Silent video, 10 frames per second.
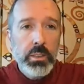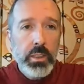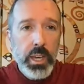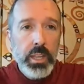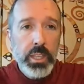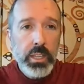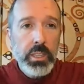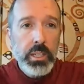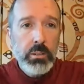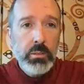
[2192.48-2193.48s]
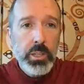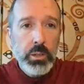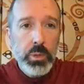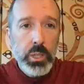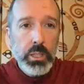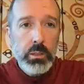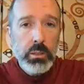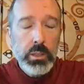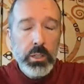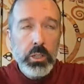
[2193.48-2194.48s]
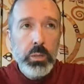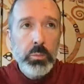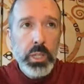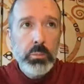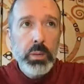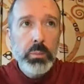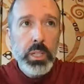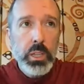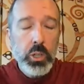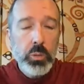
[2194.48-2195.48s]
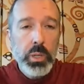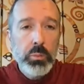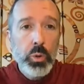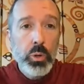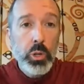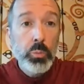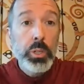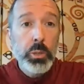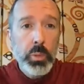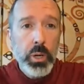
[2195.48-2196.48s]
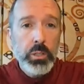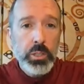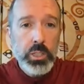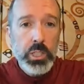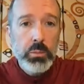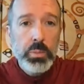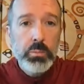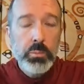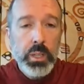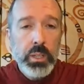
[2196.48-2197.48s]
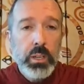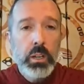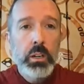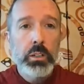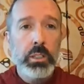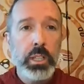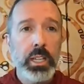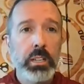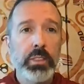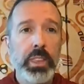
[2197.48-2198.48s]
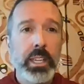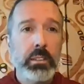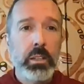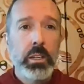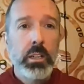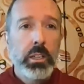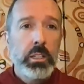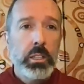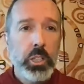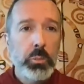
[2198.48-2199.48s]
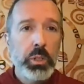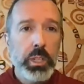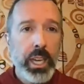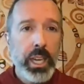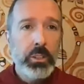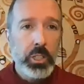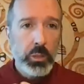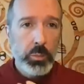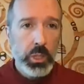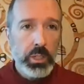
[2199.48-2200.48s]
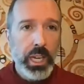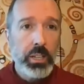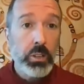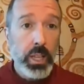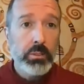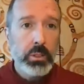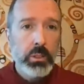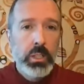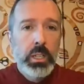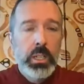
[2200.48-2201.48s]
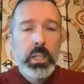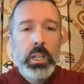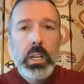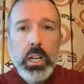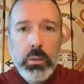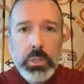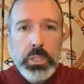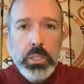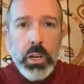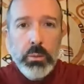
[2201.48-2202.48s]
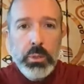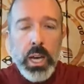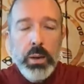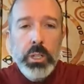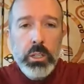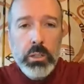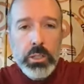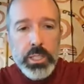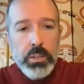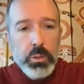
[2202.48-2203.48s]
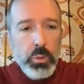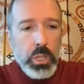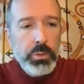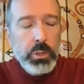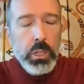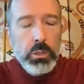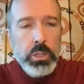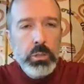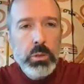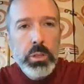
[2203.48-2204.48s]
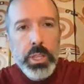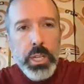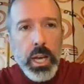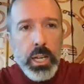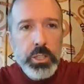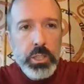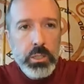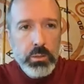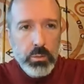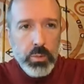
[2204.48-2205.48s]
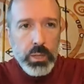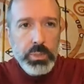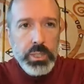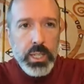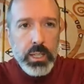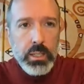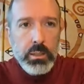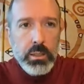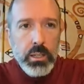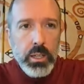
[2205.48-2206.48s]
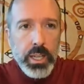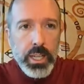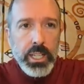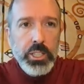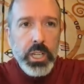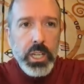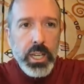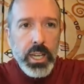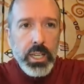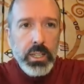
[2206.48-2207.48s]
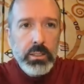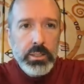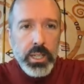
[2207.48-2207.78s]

I think they're going to be maybe a little bit more open to partnership on kind of that communicator to communicator level. And so I would encourage everyone, if you go to the NAJA website, naja.com,